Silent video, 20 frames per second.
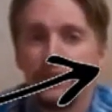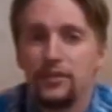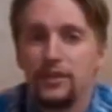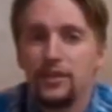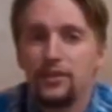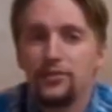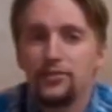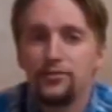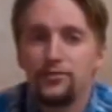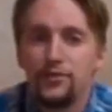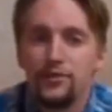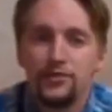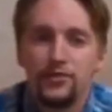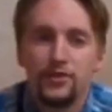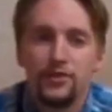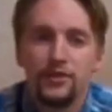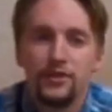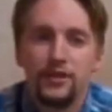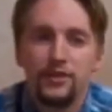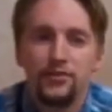These
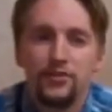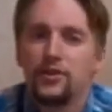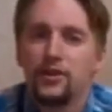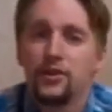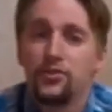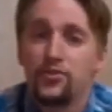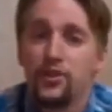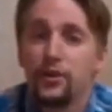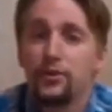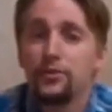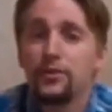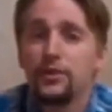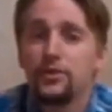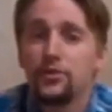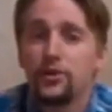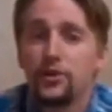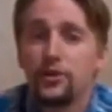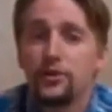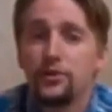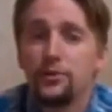facilities are generally
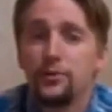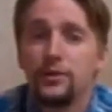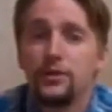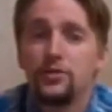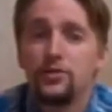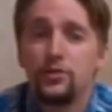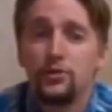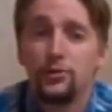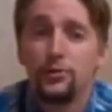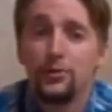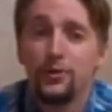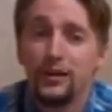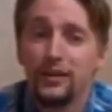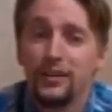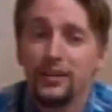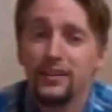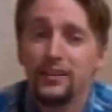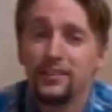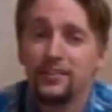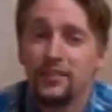turn you into
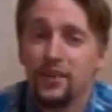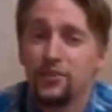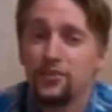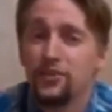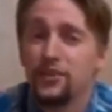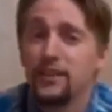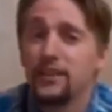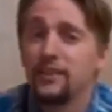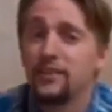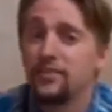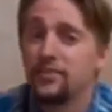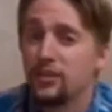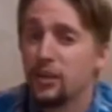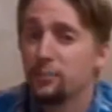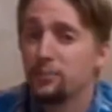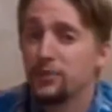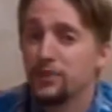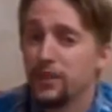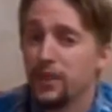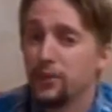essentially an
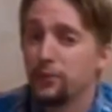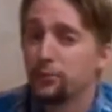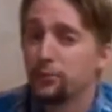assembly line